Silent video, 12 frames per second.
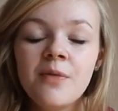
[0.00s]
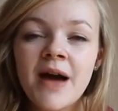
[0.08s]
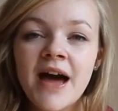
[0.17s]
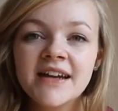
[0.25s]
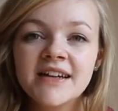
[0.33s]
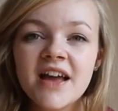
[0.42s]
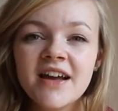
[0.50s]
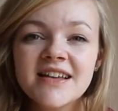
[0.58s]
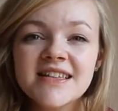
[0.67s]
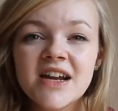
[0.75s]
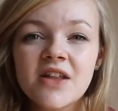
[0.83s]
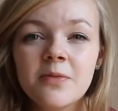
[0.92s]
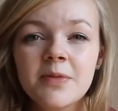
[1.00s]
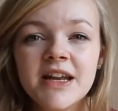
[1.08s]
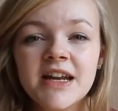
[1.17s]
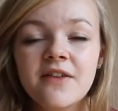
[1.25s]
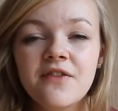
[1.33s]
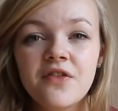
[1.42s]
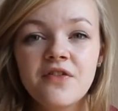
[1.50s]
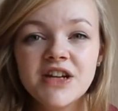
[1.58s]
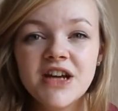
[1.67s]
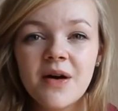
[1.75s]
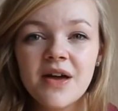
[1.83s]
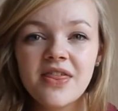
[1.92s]
and like I said at the beginning of the
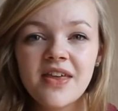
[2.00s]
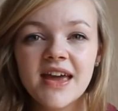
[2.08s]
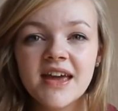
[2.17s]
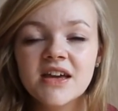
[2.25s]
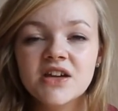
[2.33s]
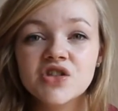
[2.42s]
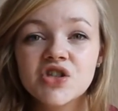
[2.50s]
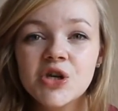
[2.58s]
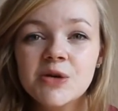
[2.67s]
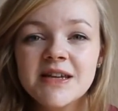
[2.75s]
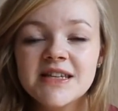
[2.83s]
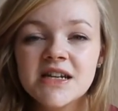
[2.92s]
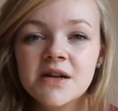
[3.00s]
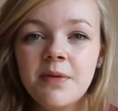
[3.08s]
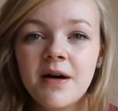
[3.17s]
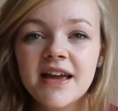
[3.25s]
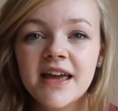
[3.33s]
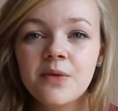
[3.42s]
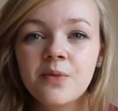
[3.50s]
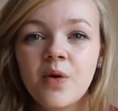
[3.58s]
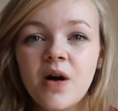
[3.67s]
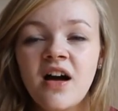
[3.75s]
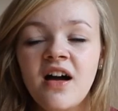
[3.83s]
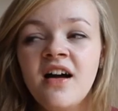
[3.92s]
video, I think Two Peas in a Bucket
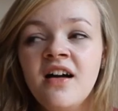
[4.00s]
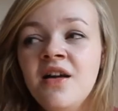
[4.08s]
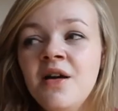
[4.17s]
were